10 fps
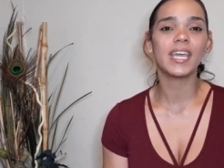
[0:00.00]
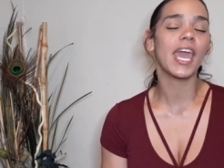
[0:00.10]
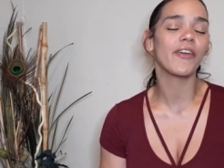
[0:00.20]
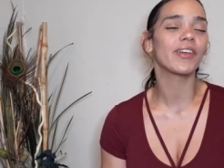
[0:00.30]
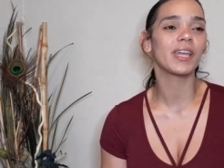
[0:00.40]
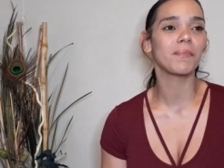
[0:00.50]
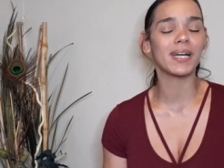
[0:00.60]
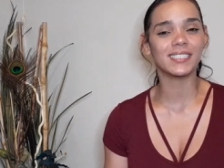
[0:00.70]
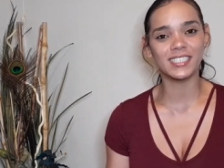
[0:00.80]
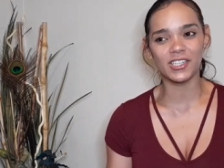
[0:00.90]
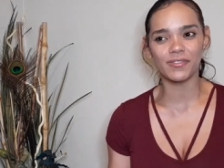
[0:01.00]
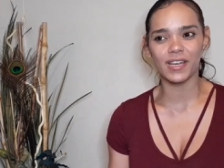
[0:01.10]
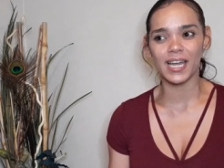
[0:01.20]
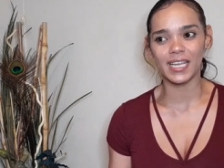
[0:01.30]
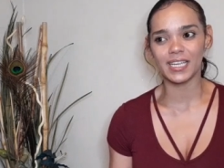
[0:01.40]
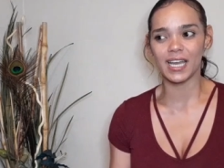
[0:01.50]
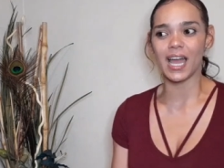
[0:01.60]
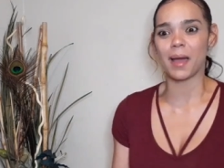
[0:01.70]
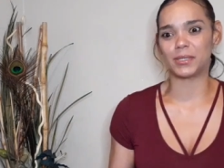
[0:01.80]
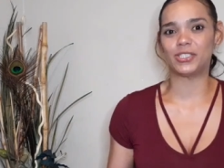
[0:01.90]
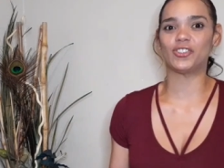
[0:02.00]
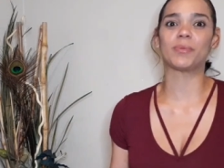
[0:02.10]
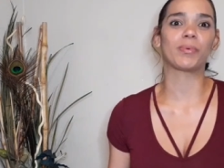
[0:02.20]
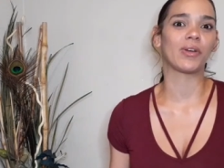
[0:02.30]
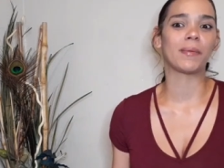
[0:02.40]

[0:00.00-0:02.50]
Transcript: carrying myself like I'm a stripper,